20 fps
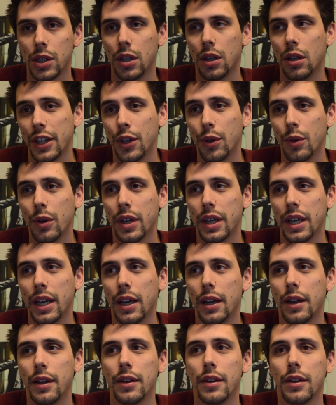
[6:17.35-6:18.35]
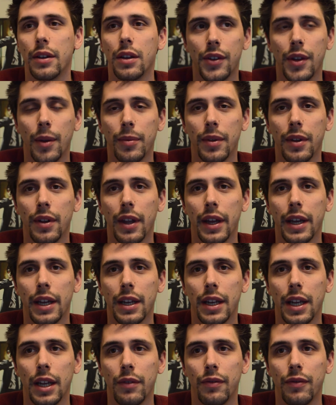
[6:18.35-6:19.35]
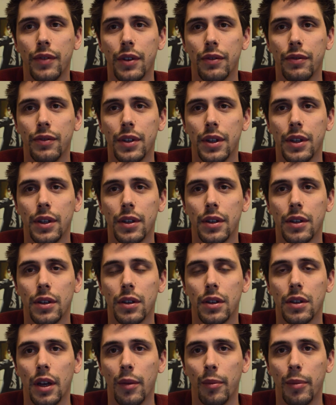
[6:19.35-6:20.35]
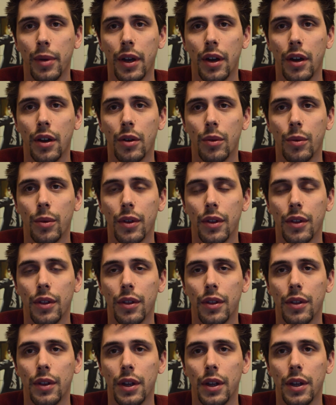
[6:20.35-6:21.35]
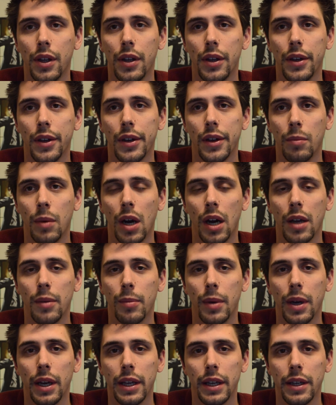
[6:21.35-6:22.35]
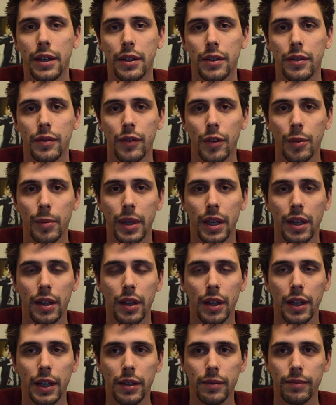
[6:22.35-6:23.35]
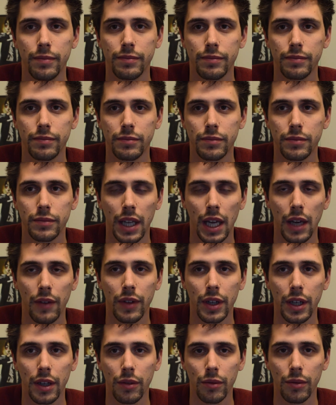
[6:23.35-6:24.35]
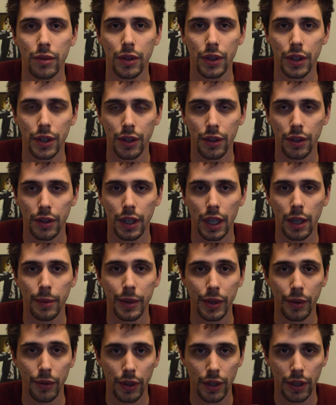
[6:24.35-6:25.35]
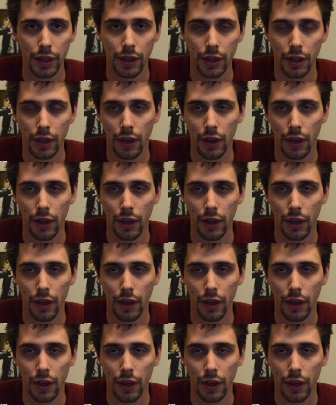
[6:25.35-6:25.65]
Like you could get something like an 850 and pair it with the mod mic from Antline and have like a really good gaming rig